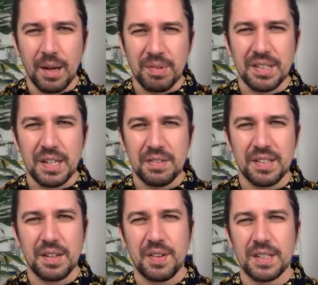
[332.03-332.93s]
Steve
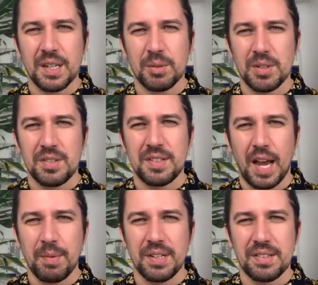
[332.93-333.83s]
says FA Cup could
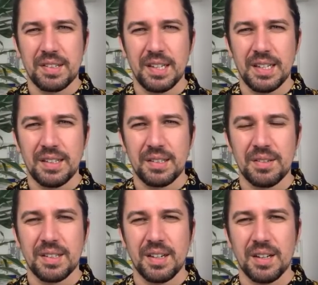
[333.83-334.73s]
damage Leeds.
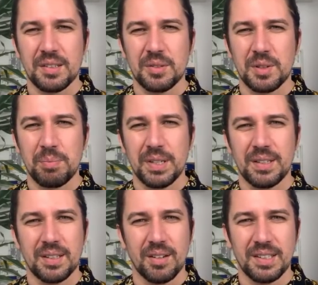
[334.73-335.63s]
Losing at Arsenal could be a
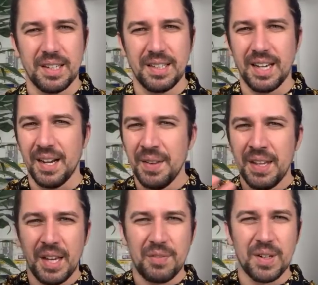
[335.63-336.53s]
good idea. Yeah,
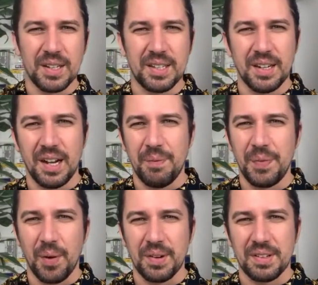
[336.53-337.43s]
if you look at
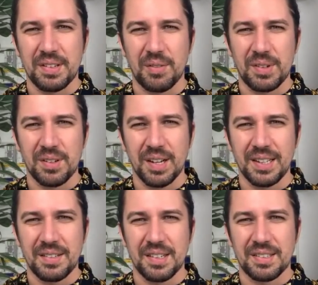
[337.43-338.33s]
Norwich and Sheffield United,
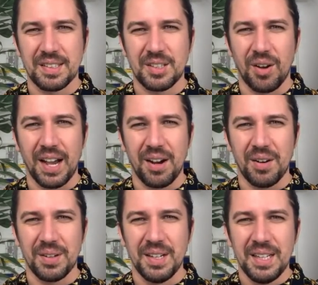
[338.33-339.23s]
they just got out
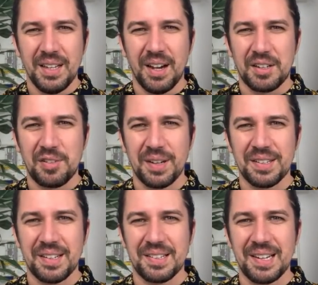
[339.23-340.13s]
of it.
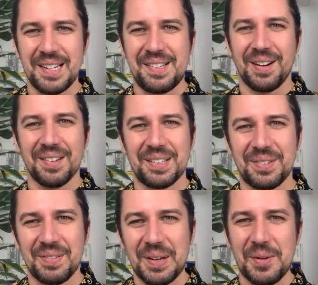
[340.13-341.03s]
Trent says Lee Johnson
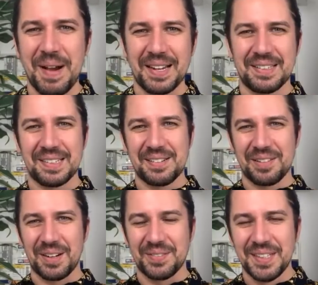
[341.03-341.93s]
with little man
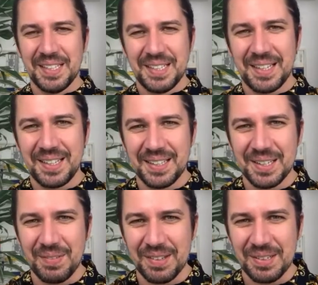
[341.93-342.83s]
syndrome. At the end of
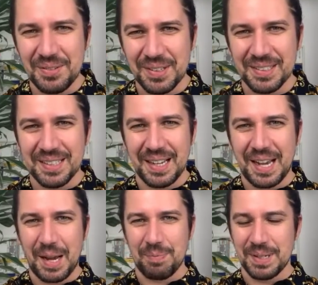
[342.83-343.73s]
the match, he wasn't
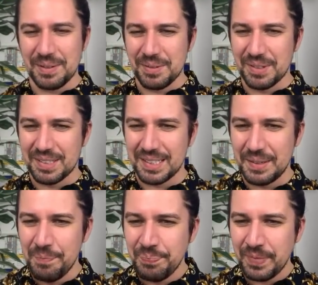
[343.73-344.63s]
happy, was
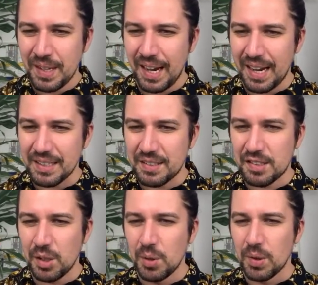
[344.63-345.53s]
he,
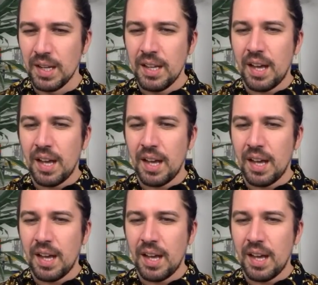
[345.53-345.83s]
at all?